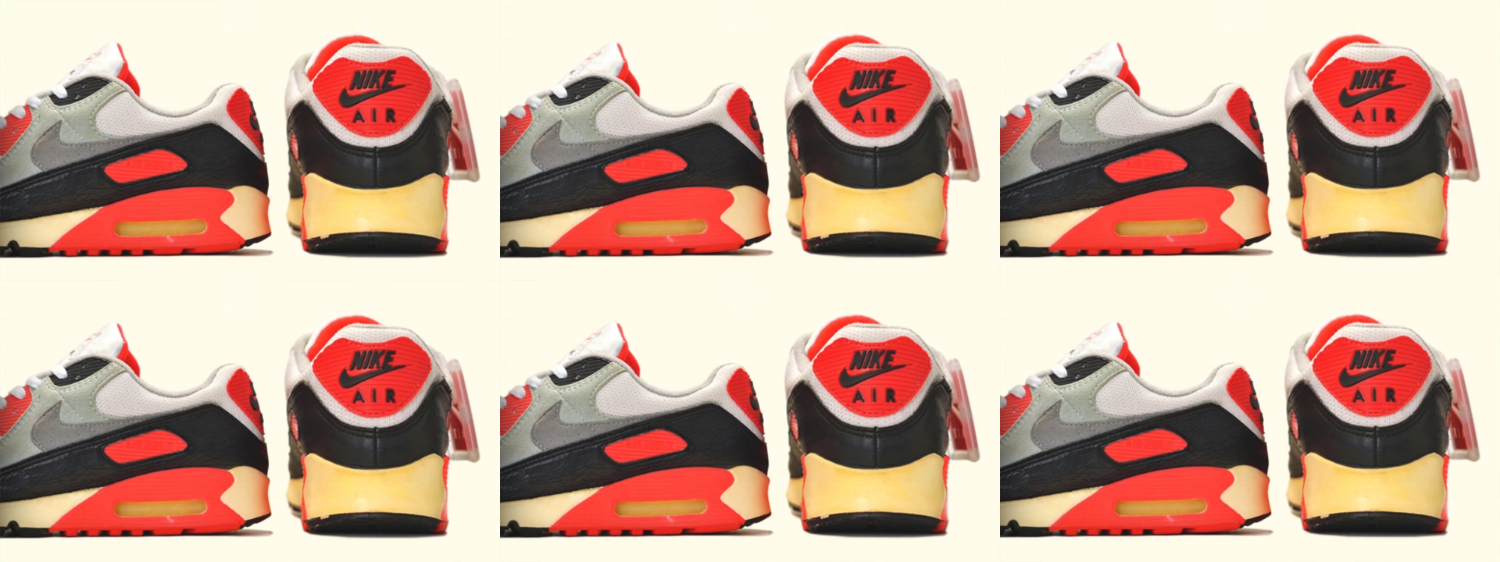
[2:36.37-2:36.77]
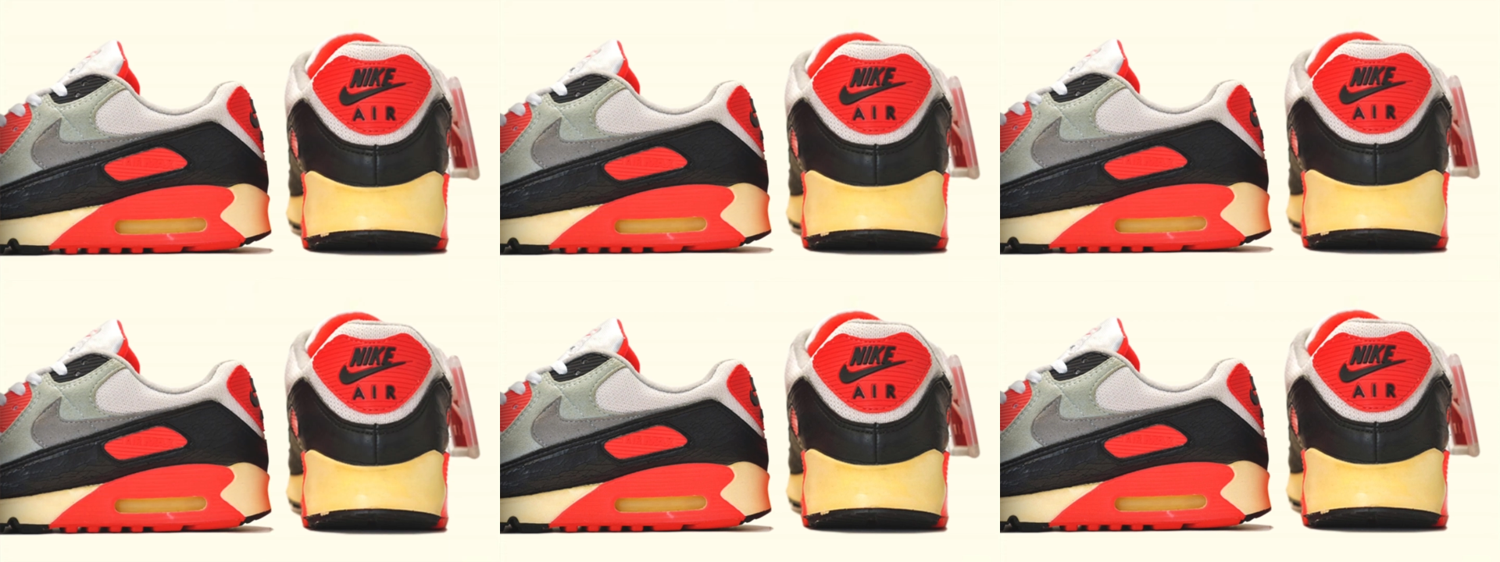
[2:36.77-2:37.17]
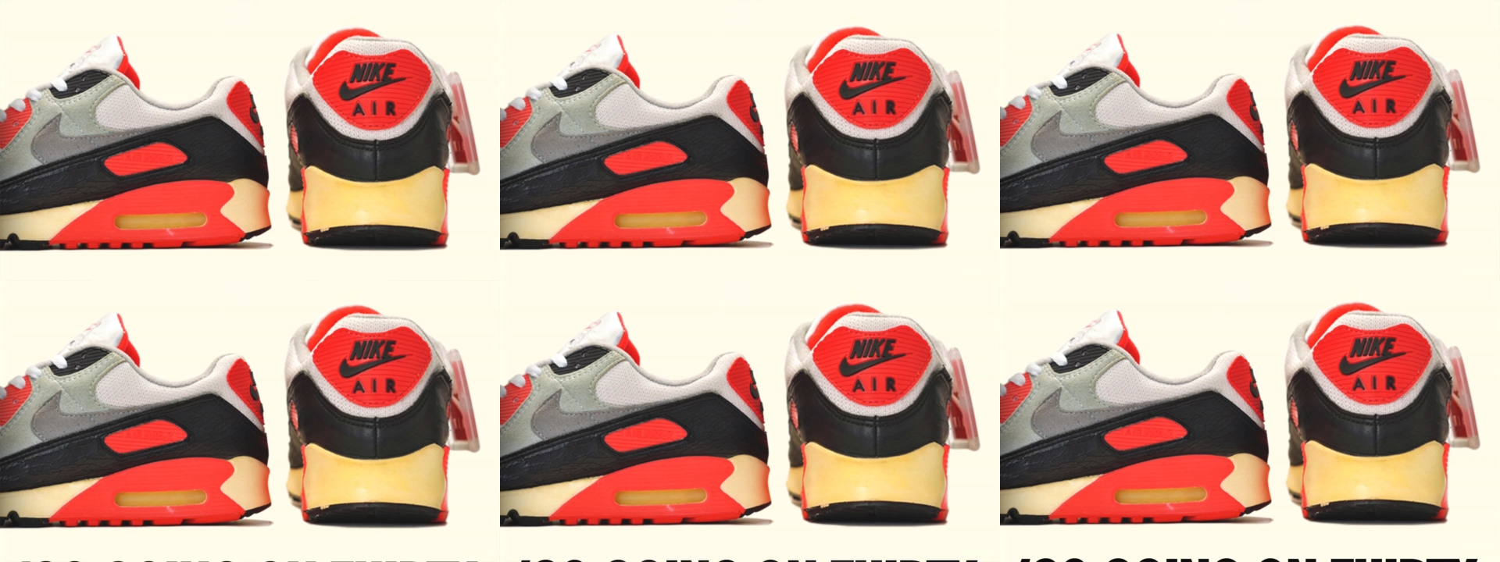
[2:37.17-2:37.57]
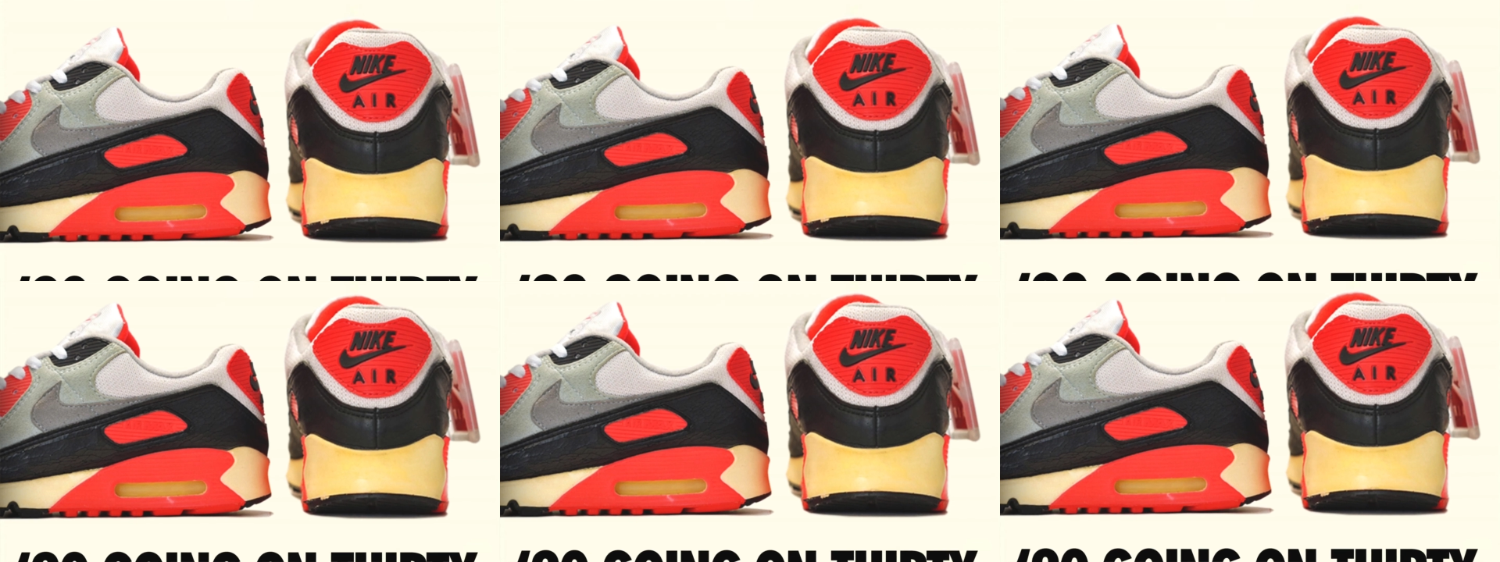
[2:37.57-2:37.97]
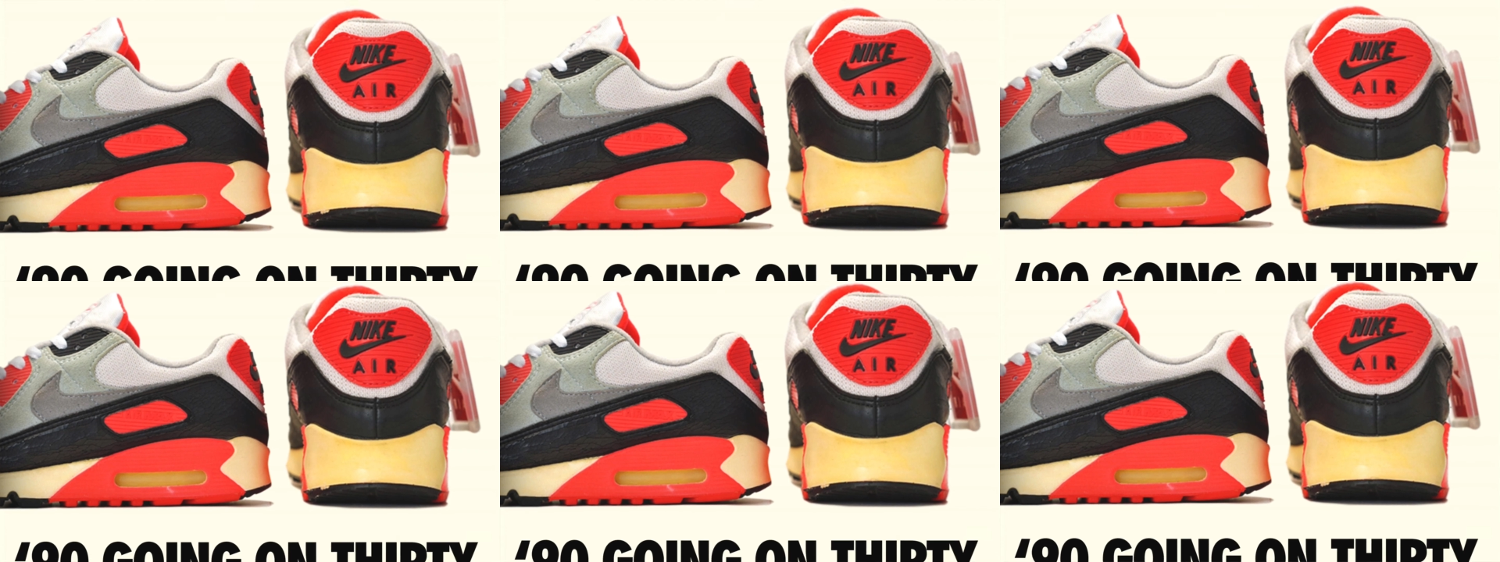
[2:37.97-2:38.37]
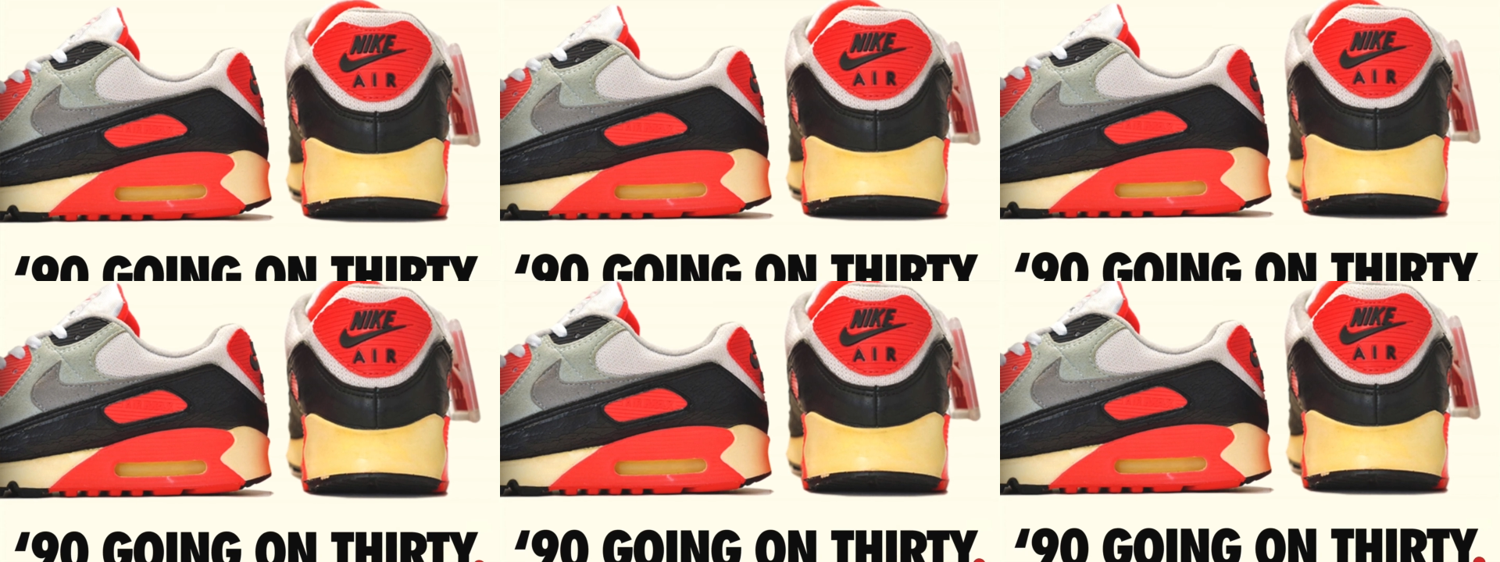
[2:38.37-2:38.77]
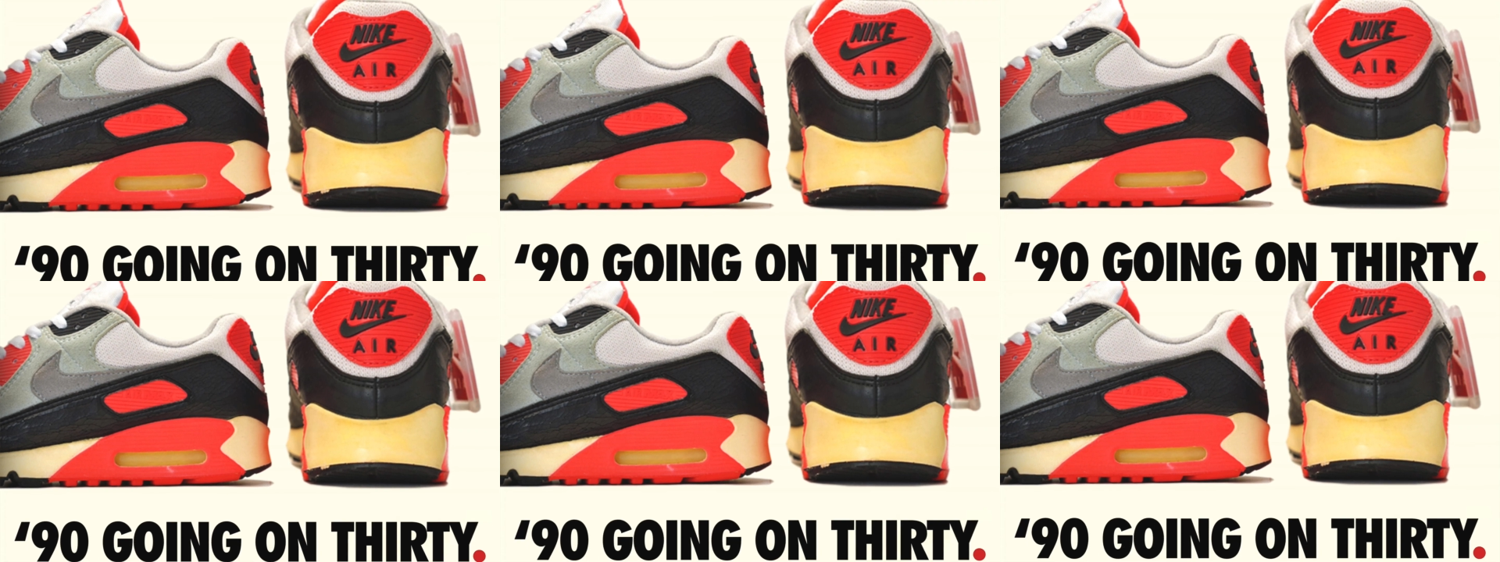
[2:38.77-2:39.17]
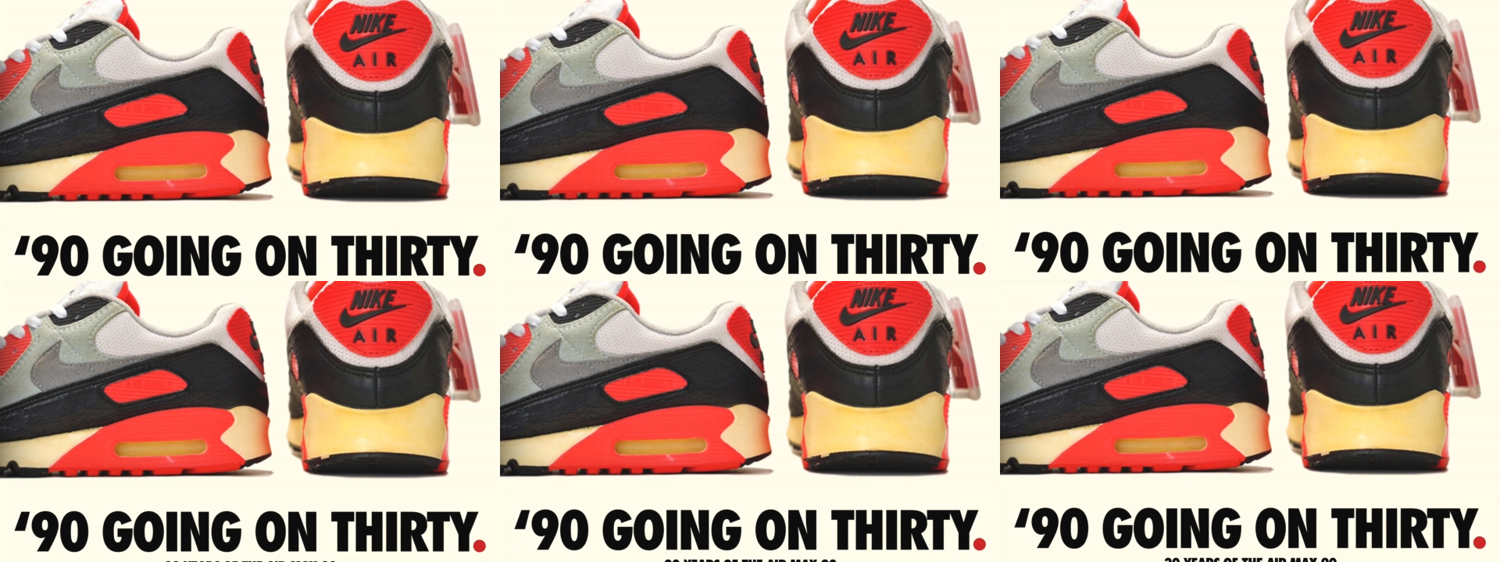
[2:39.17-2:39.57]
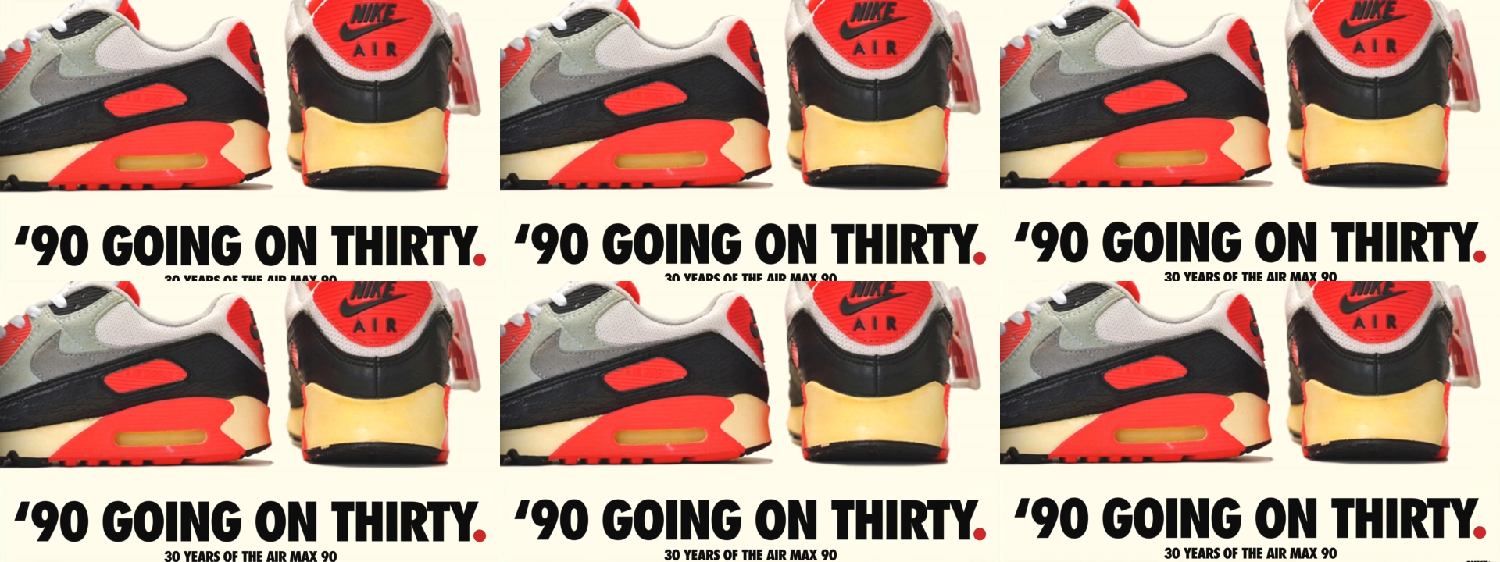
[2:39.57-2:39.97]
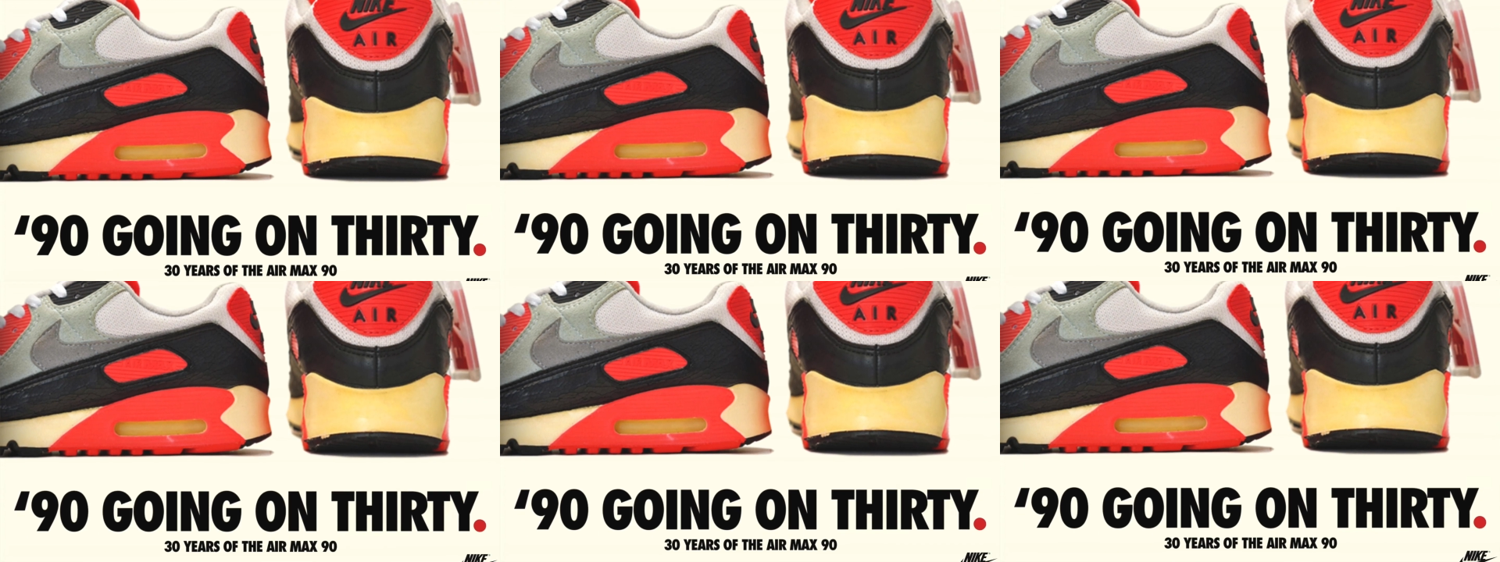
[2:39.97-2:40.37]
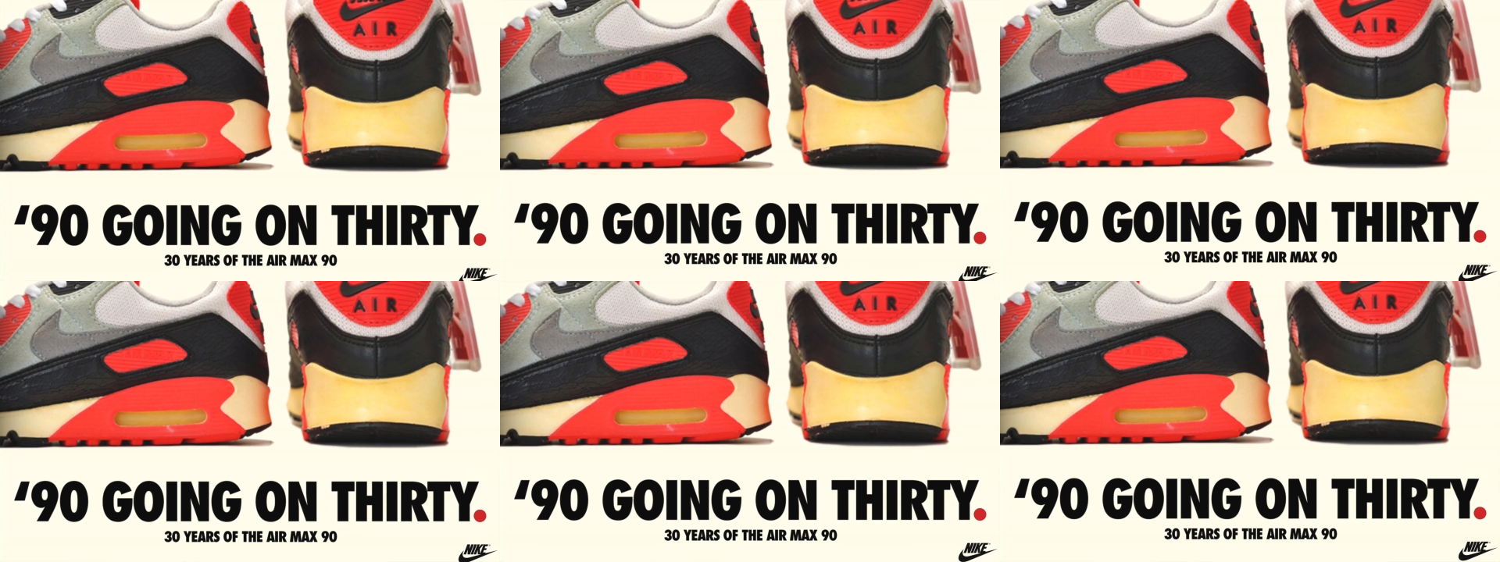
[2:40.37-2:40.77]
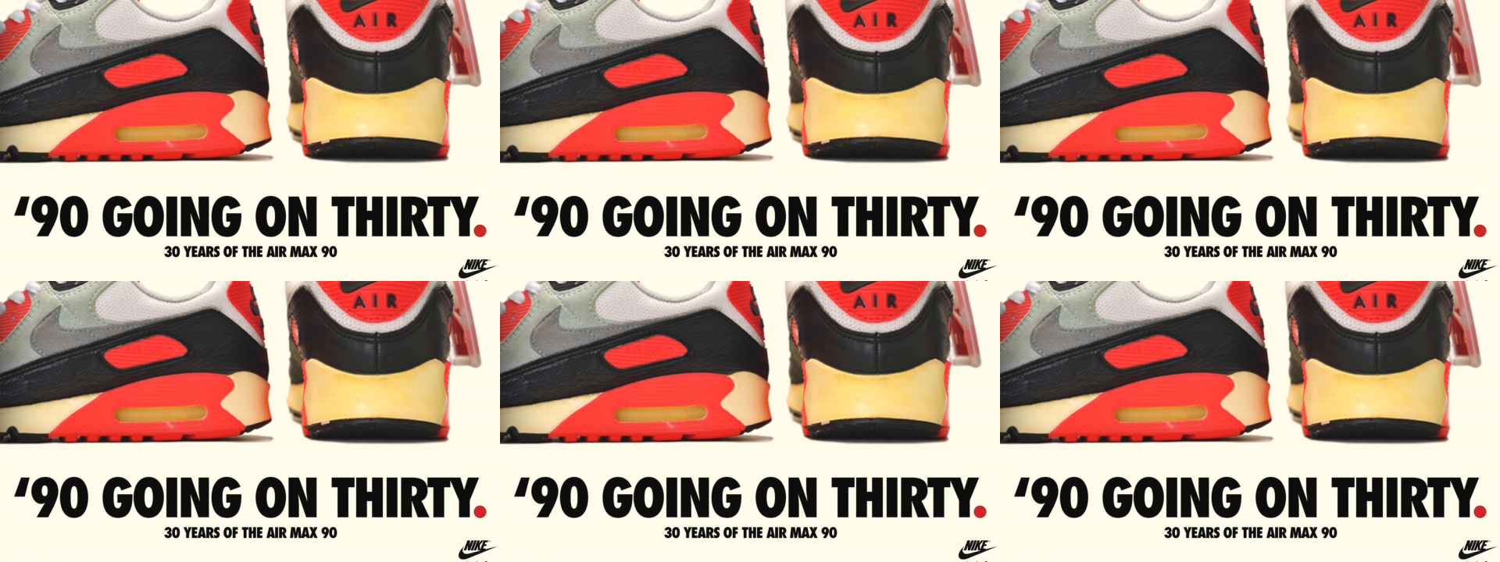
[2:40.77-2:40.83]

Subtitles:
Nobody's mouth can be seen.